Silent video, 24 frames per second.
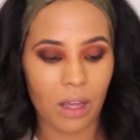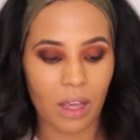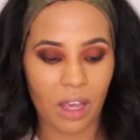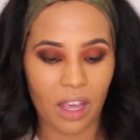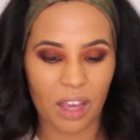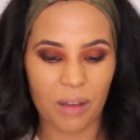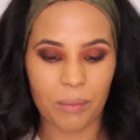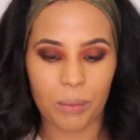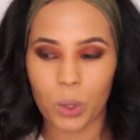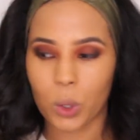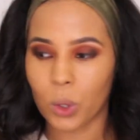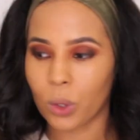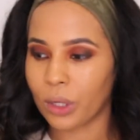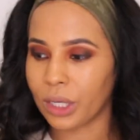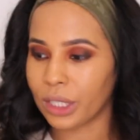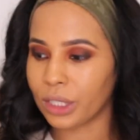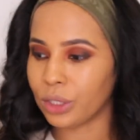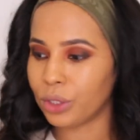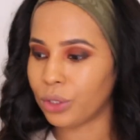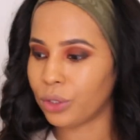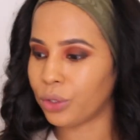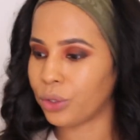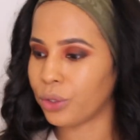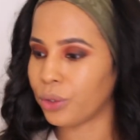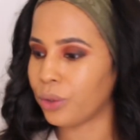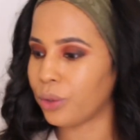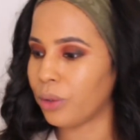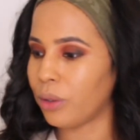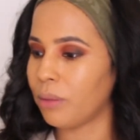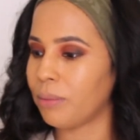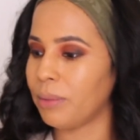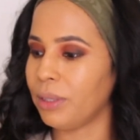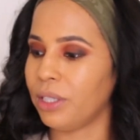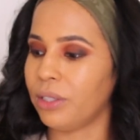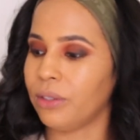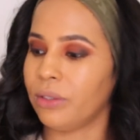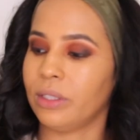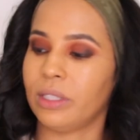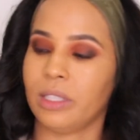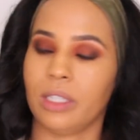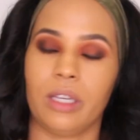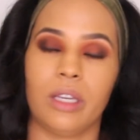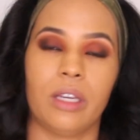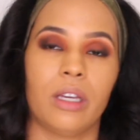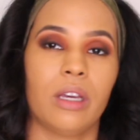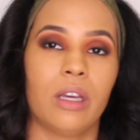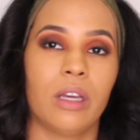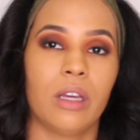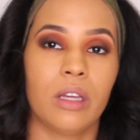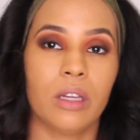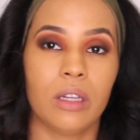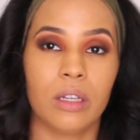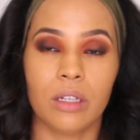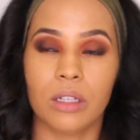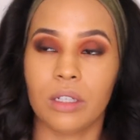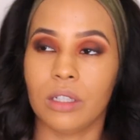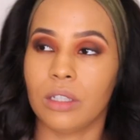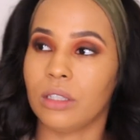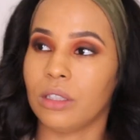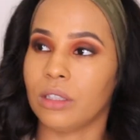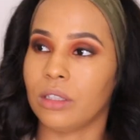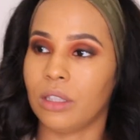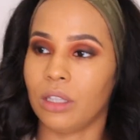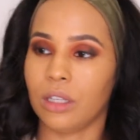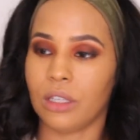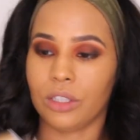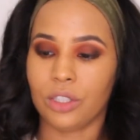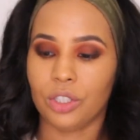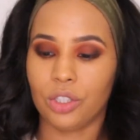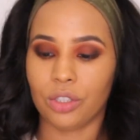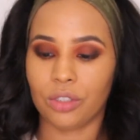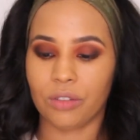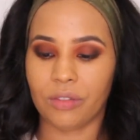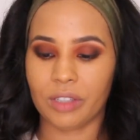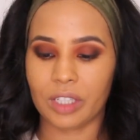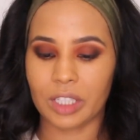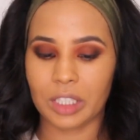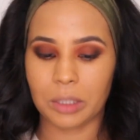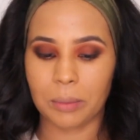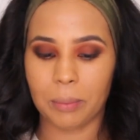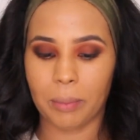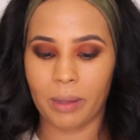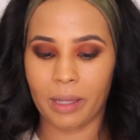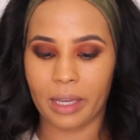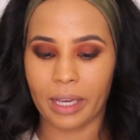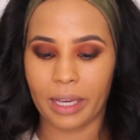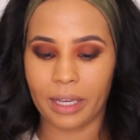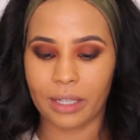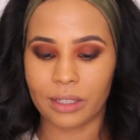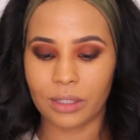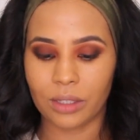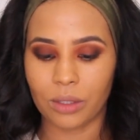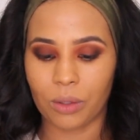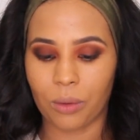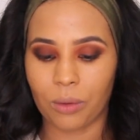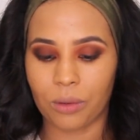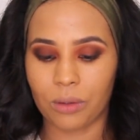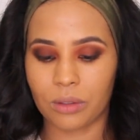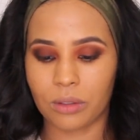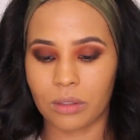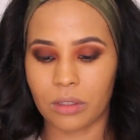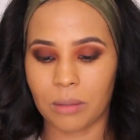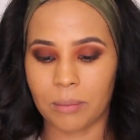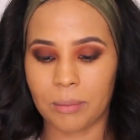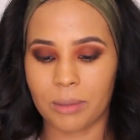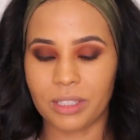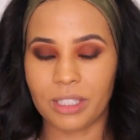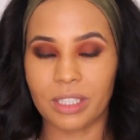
I'm going to be using the Juvia's Place number